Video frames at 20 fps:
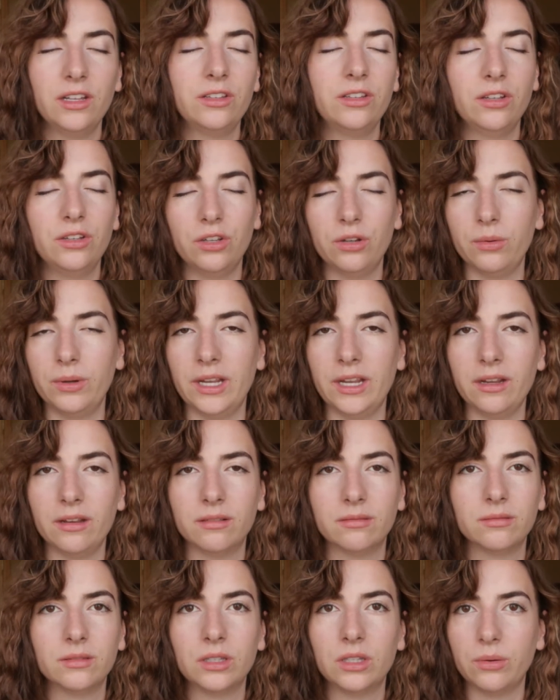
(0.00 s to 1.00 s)
to
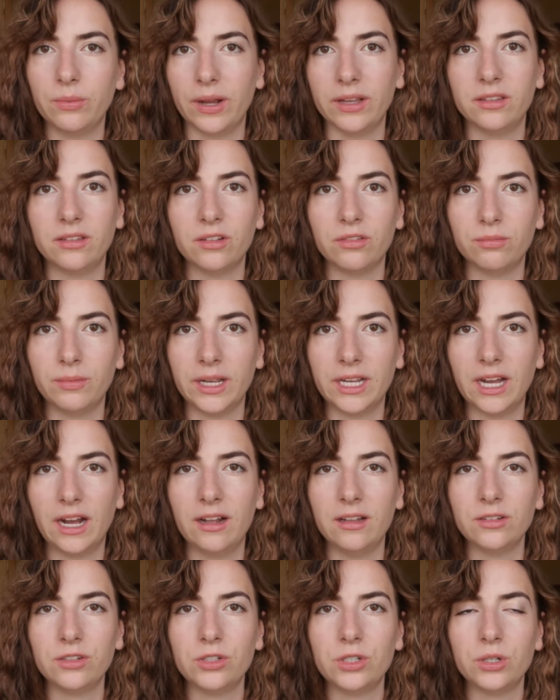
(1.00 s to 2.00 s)
doing the rest of my
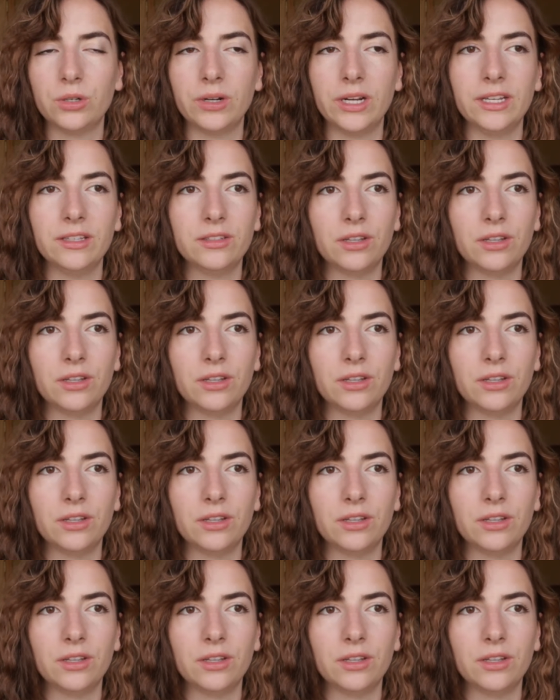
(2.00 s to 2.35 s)
college degree.